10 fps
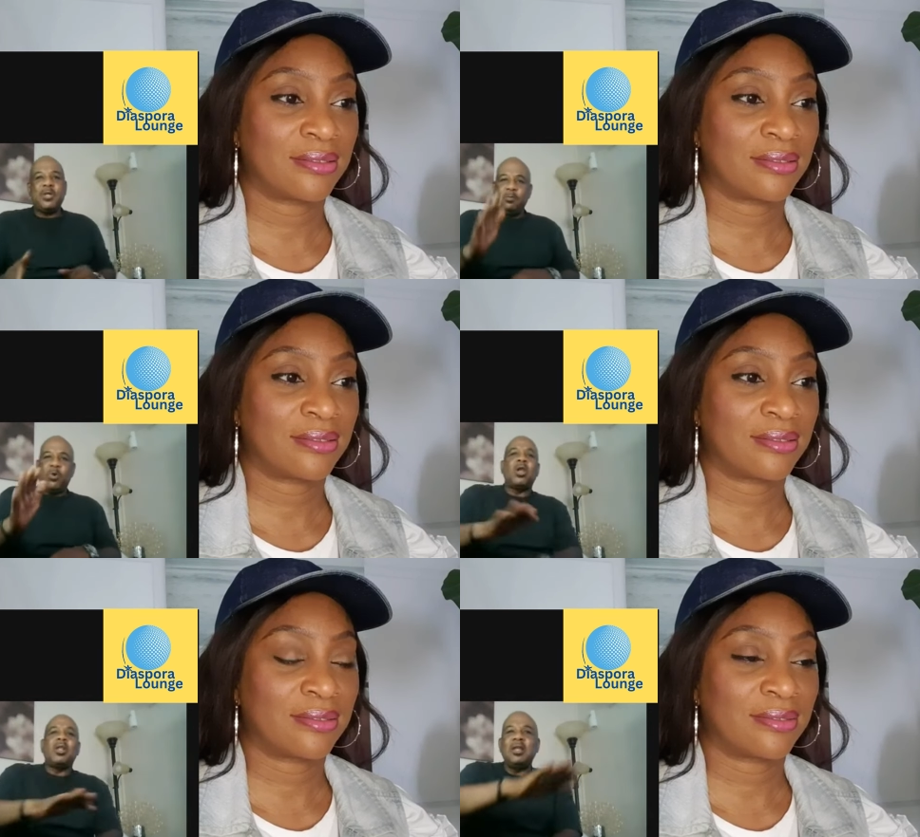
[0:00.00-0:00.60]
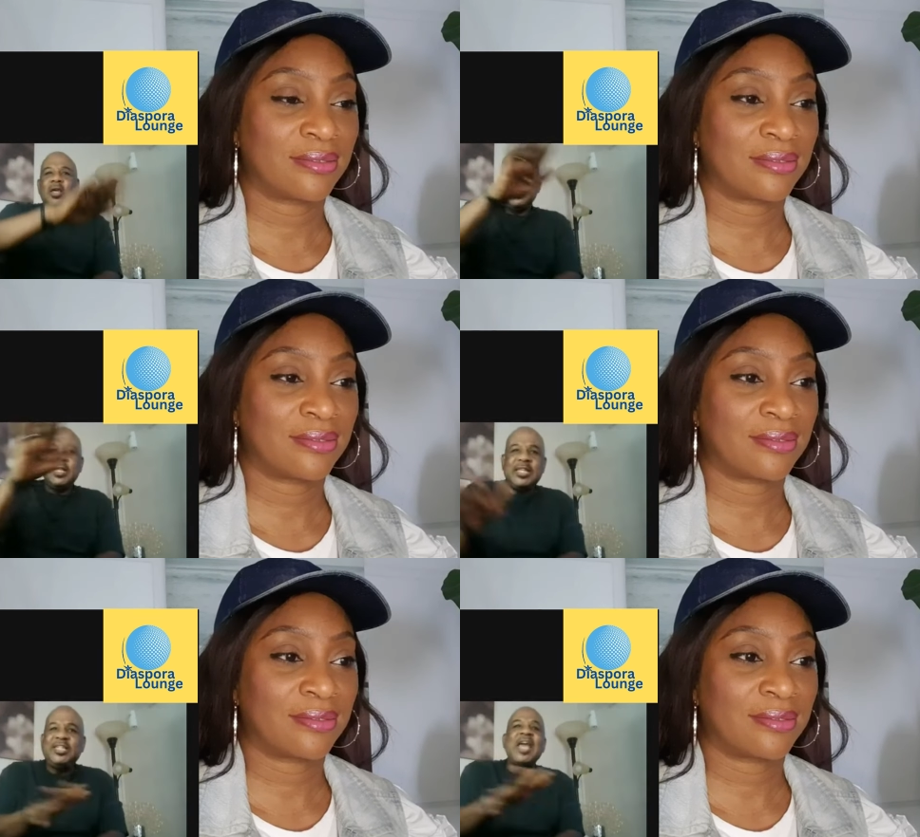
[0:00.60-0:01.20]
Speaker 1: happening? But
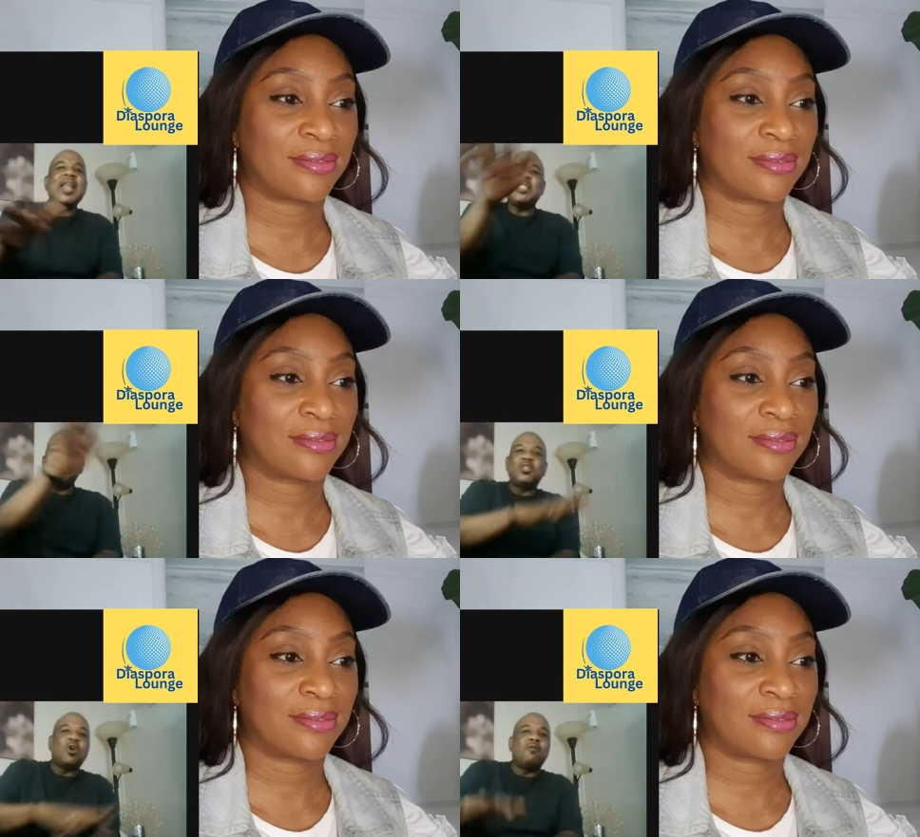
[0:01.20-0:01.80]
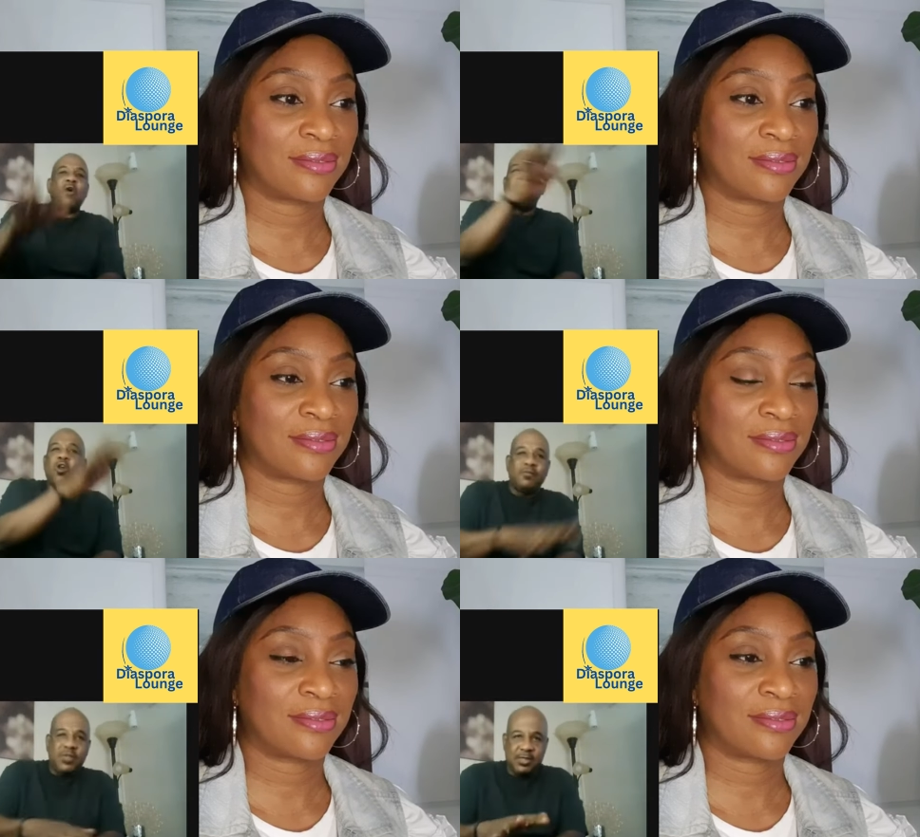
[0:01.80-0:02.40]
the genesis of all